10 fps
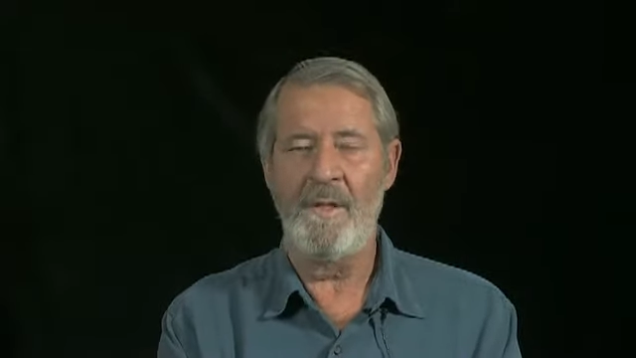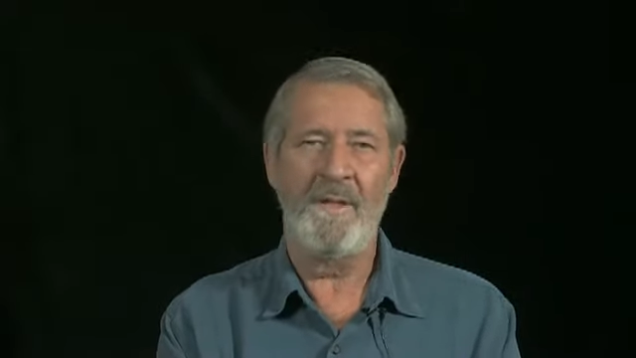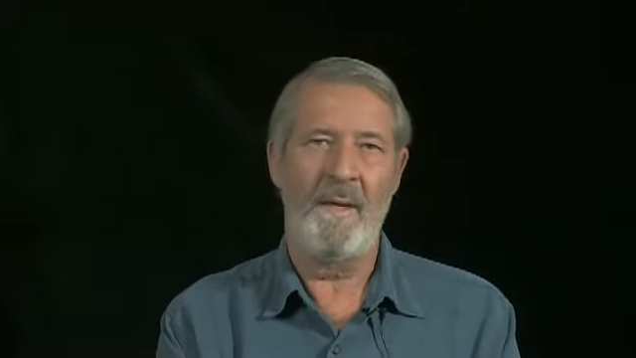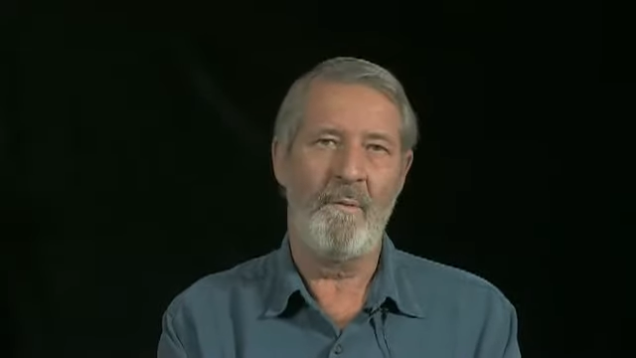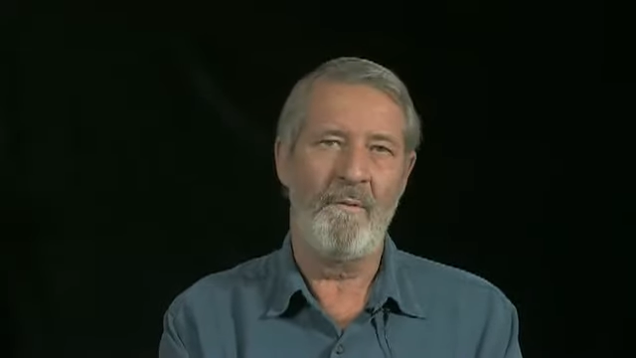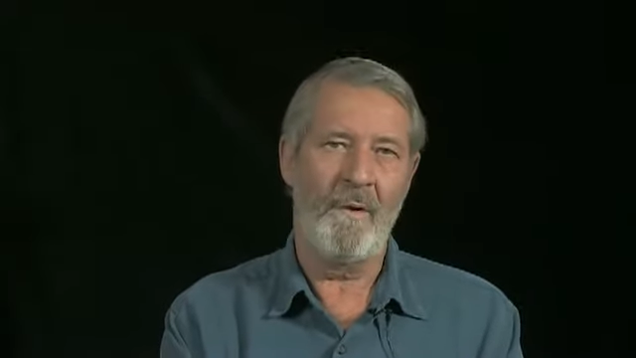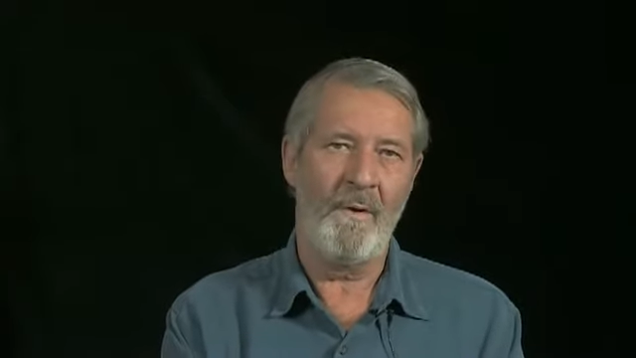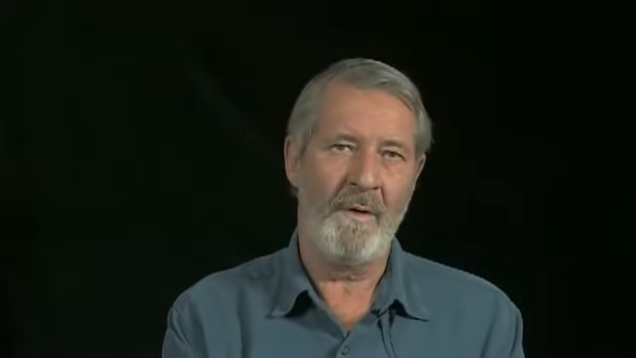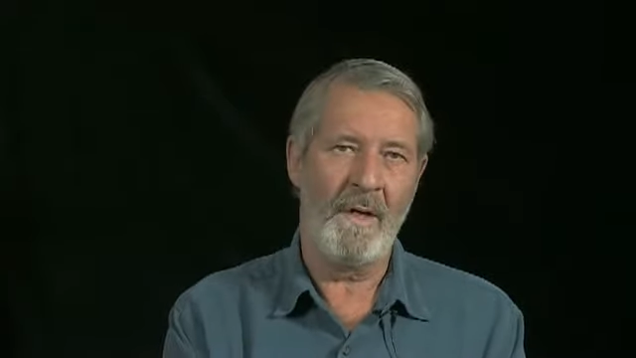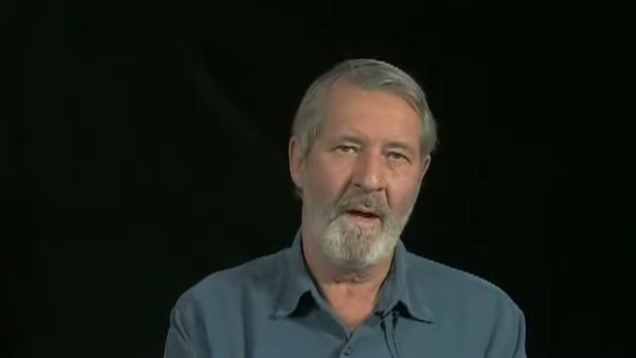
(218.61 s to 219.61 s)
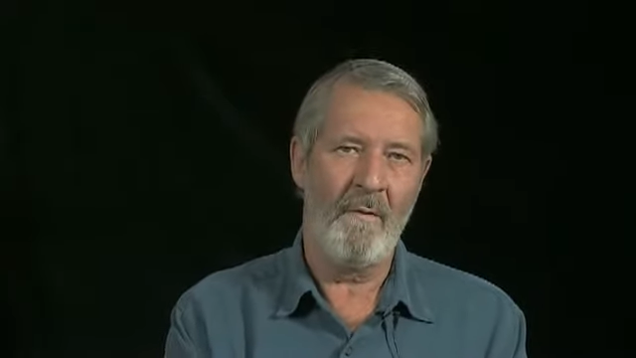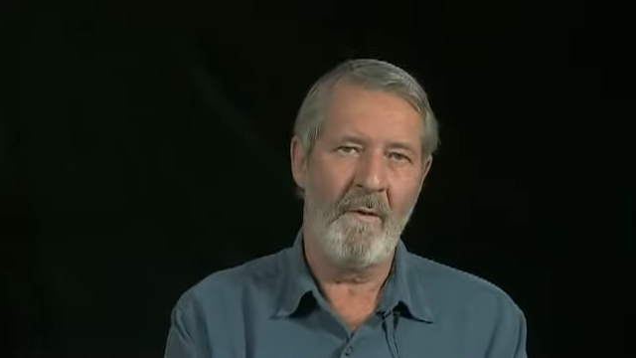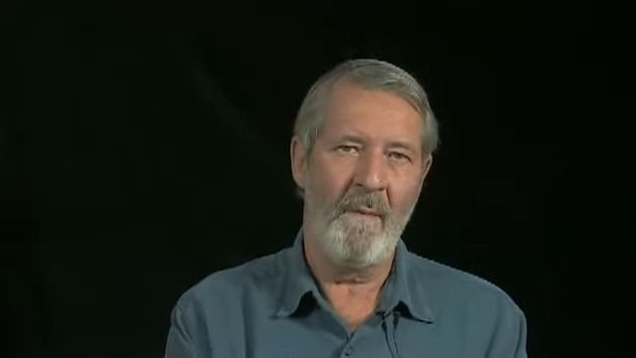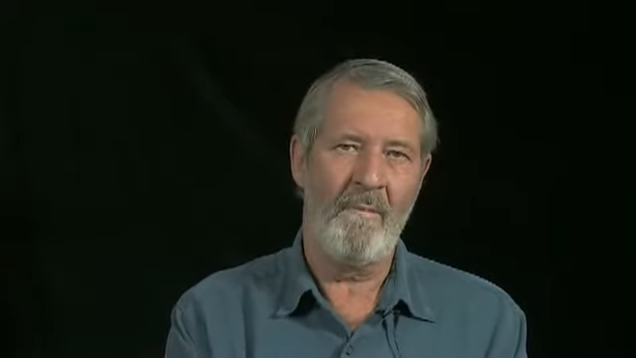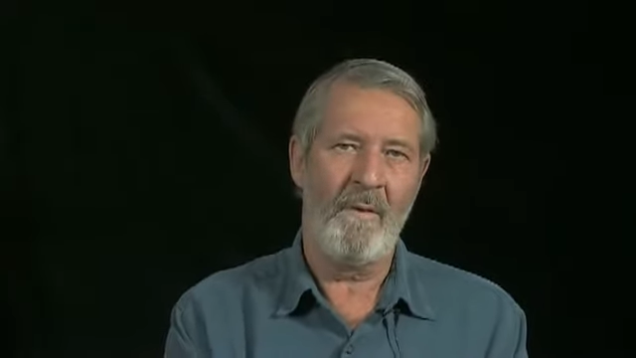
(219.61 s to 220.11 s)
that they prefer to
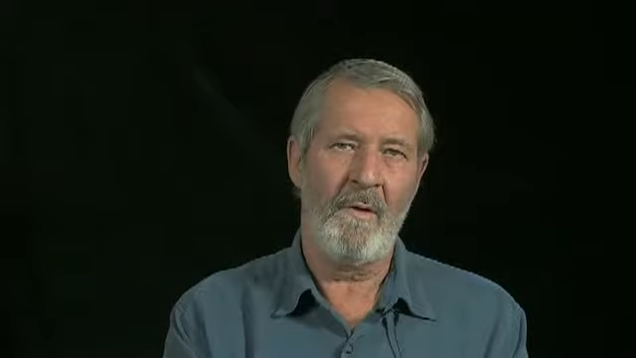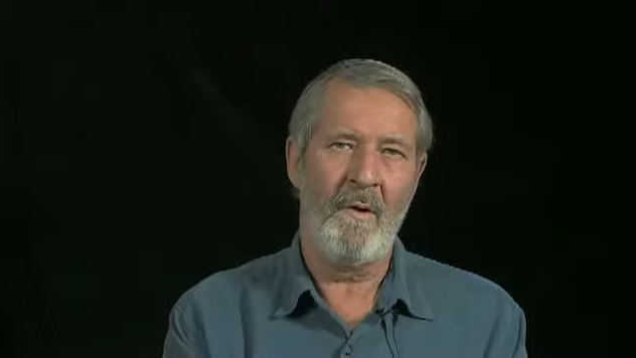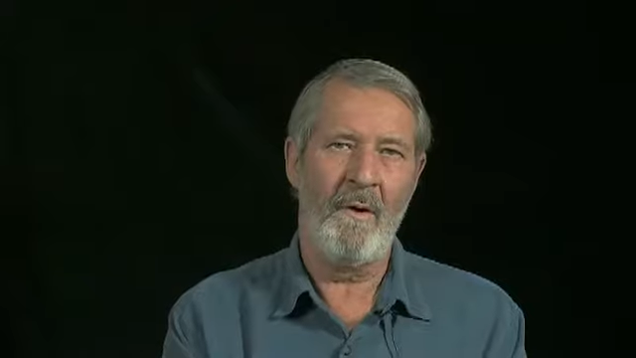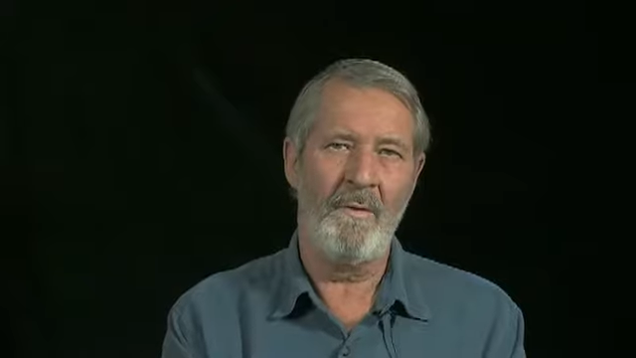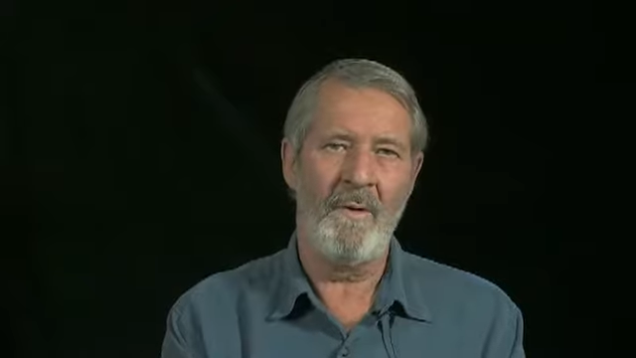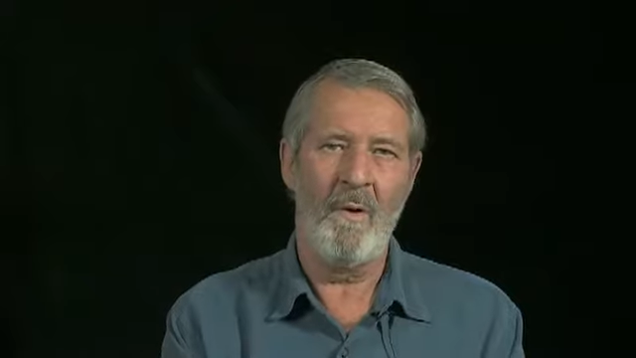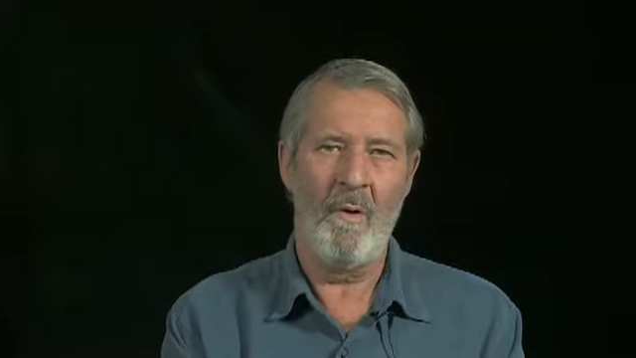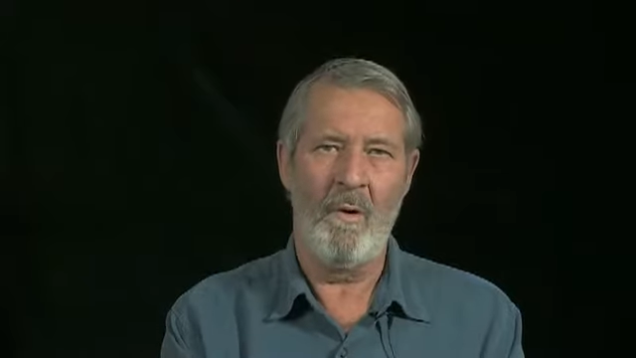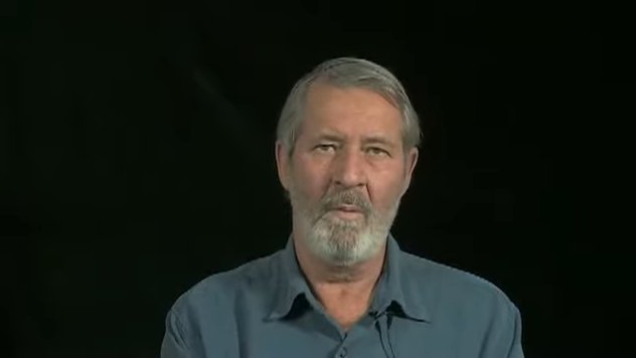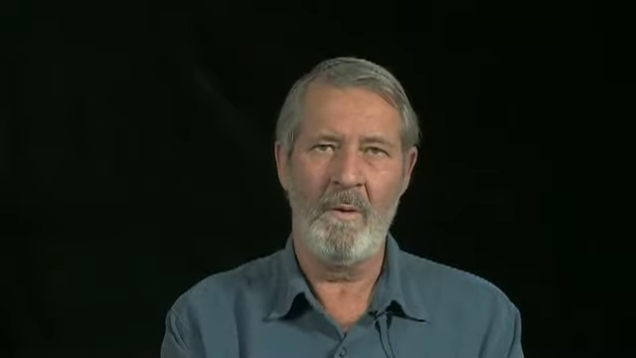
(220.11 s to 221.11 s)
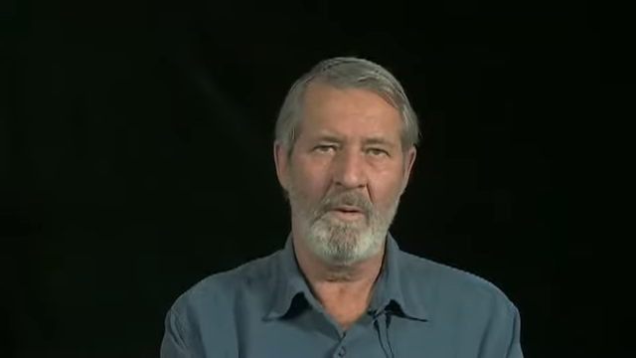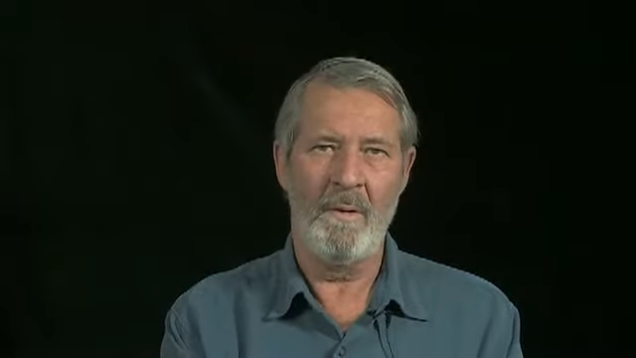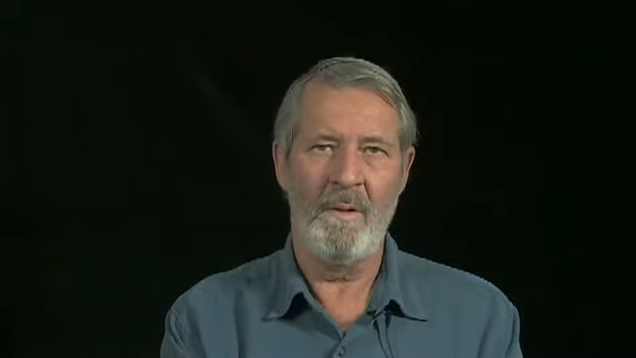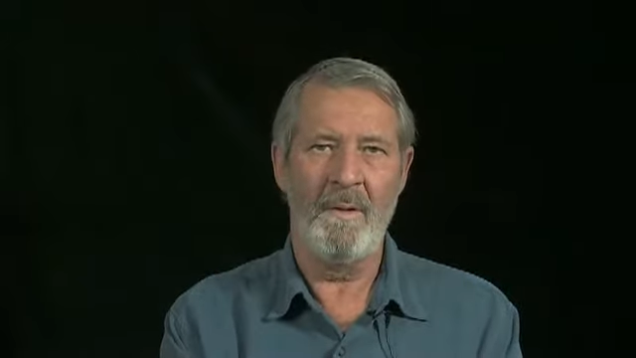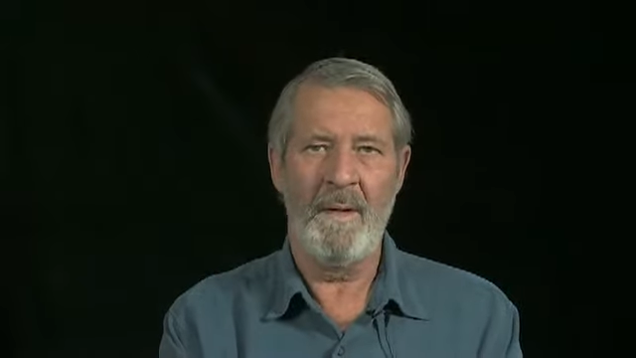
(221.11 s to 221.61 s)
cover up for their own
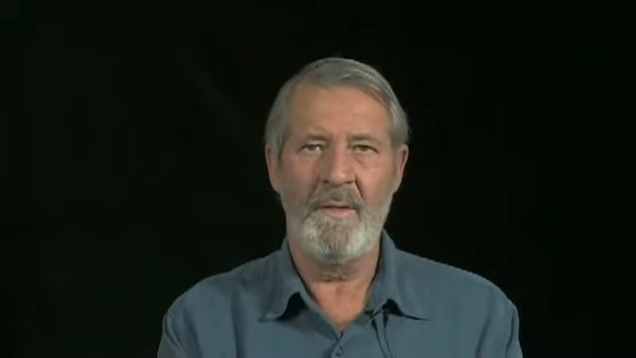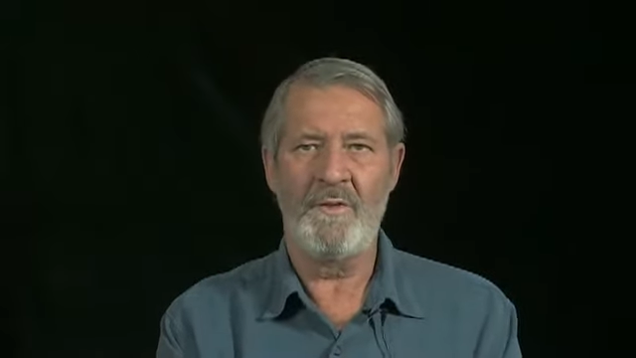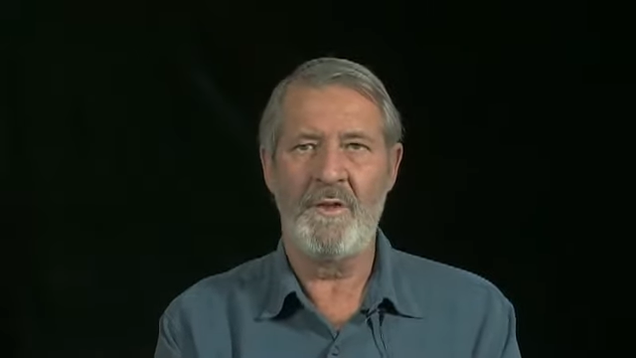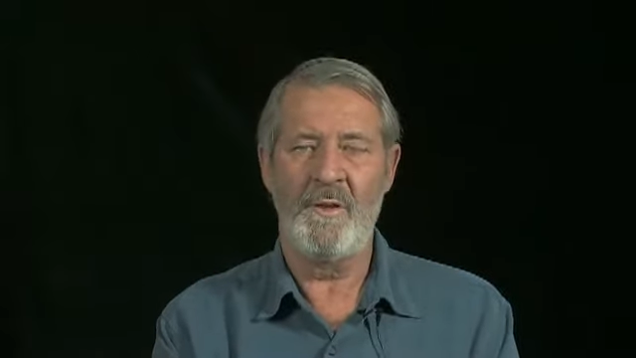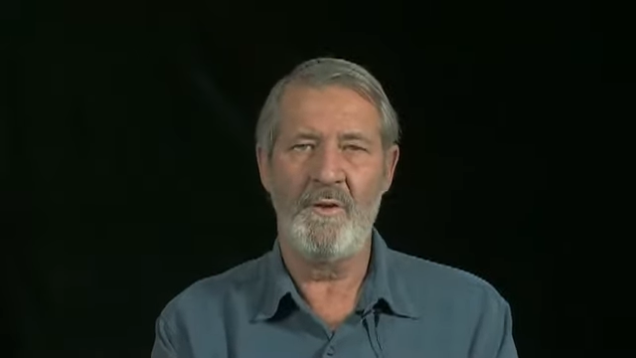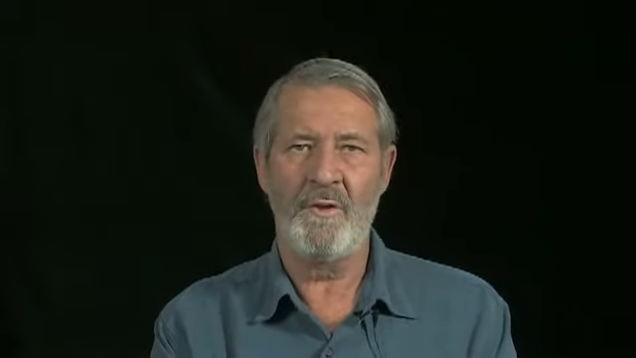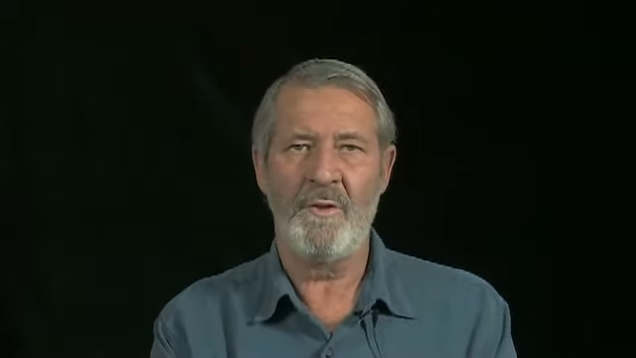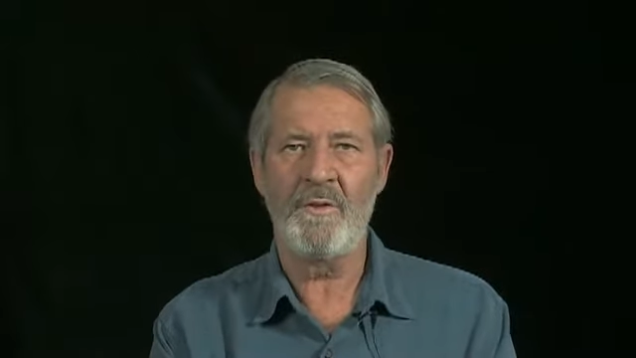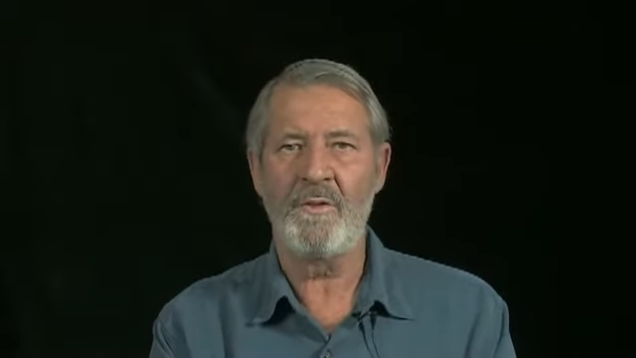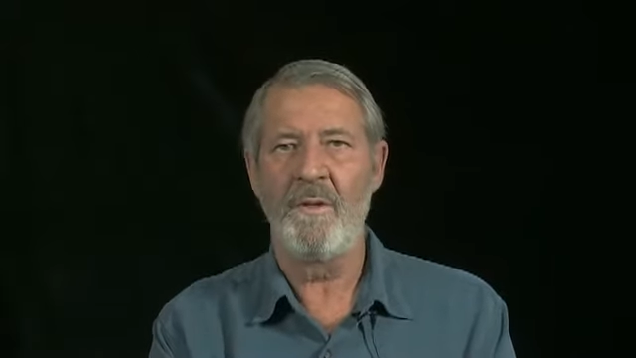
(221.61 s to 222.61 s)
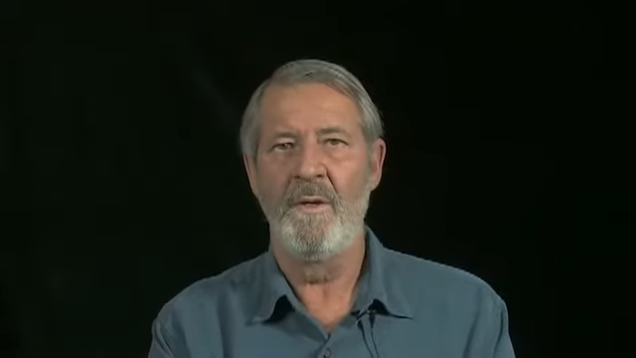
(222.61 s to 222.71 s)
horrible institutions?